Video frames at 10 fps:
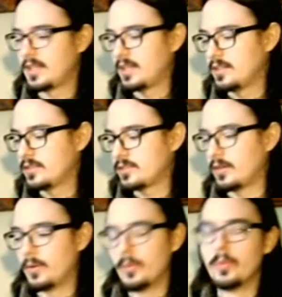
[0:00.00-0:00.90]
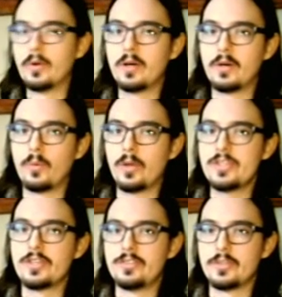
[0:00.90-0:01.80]
So what you
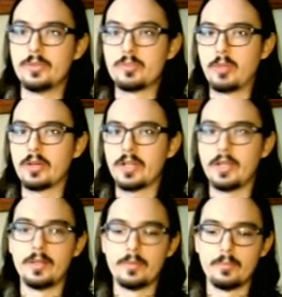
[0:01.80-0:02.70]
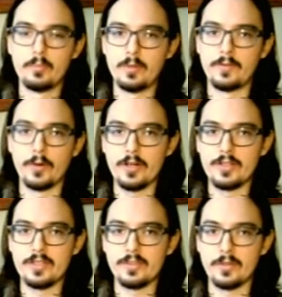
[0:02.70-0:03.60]
can do is plug it in before your
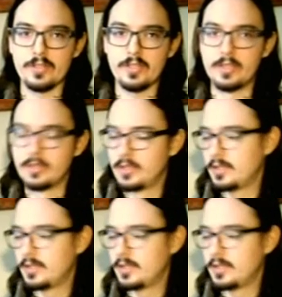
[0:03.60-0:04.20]
distortion.